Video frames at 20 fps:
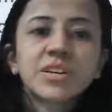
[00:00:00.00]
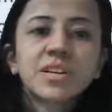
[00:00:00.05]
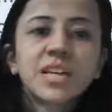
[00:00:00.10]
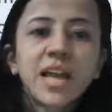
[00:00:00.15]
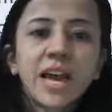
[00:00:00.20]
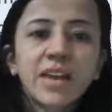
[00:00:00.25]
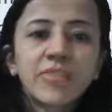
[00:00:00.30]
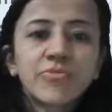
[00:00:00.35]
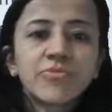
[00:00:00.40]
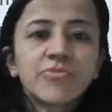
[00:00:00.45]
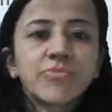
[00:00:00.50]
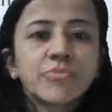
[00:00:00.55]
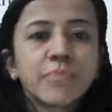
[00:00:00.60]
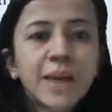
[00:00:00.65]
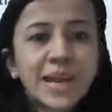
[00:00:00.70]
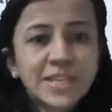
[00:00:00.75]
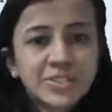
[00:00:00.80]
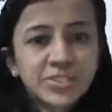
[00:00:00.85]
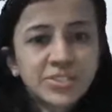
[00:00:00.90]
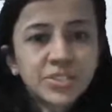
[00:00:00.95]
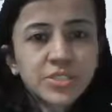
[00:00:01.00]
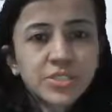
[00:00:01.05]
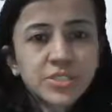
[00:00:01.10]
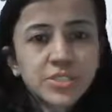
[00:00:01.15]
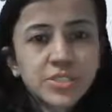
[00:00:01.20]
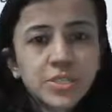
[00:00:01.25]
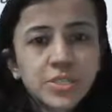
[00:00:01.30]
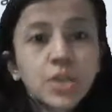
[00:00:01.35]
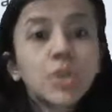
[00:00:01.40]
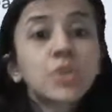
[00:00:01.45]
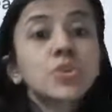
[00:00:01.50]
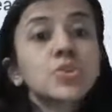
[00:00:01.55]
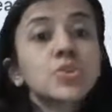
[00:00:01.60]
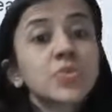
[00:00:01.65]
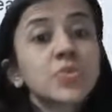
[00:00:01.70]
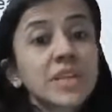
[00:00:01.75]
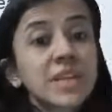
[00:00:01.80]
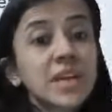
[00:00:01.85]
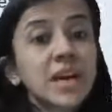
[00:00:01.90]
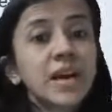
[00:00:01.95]
live batches. You
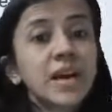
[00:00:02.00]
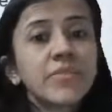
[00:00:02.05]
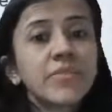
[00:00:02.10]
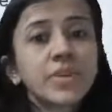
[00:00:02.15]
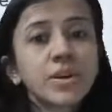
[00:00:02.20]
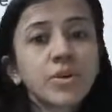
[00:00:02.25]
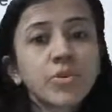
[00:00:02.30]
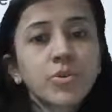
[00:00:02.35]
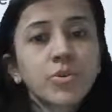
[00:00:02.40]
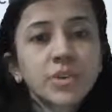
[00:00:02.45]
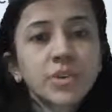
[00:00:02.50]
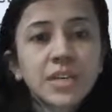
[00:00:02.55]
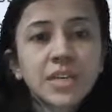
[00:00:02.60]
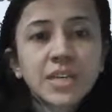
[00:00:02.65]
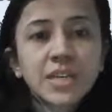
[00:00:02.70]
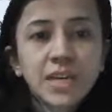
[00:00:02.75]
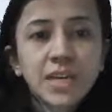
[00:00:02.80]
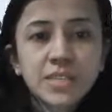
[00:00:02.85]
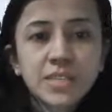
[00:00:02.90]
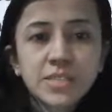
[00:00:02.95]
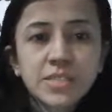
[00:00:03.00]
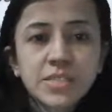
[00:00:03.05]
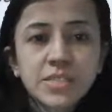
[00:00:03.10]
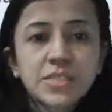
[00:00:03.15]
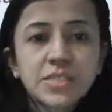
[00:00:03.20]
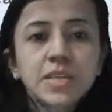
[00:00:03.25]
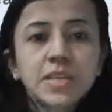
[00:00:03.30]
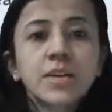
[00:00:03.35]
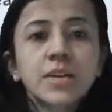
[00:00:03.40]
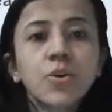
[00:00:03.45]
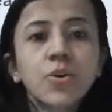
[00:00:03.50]
can have recorded classes and